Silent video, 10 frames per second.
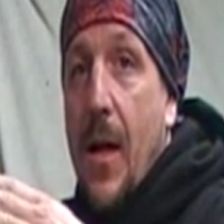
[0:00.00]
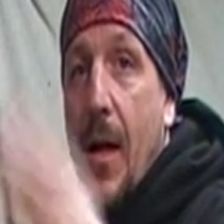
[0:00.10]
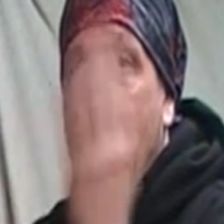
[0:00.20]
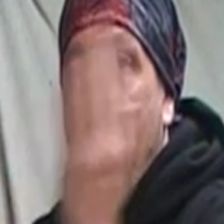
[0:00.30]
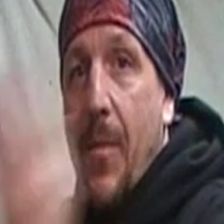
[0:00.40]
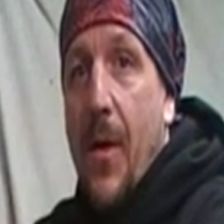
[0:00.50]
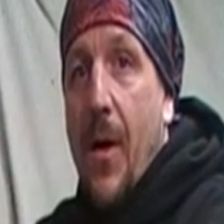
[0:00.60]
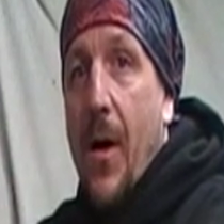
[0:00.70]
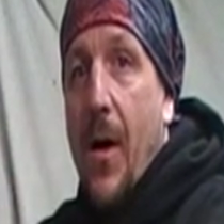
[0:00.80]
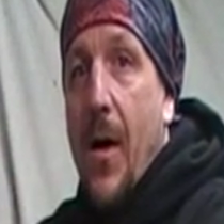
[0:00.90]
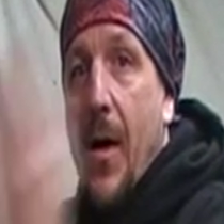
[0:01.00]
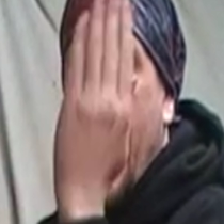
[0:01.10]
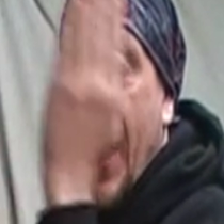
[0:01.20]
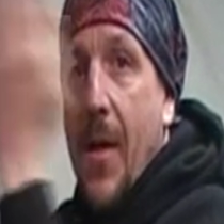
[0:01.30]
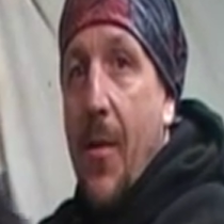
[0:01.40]
and I'm not in
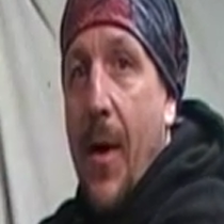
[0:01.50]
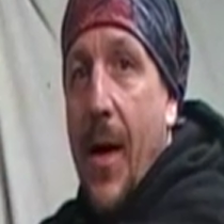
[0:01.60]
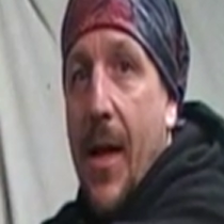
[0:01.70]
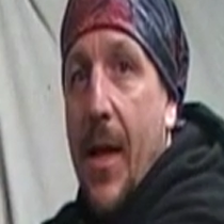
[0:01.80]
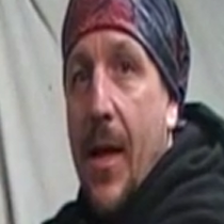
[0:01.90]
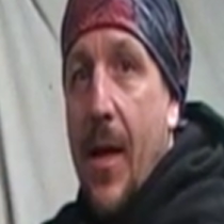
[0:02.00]
any way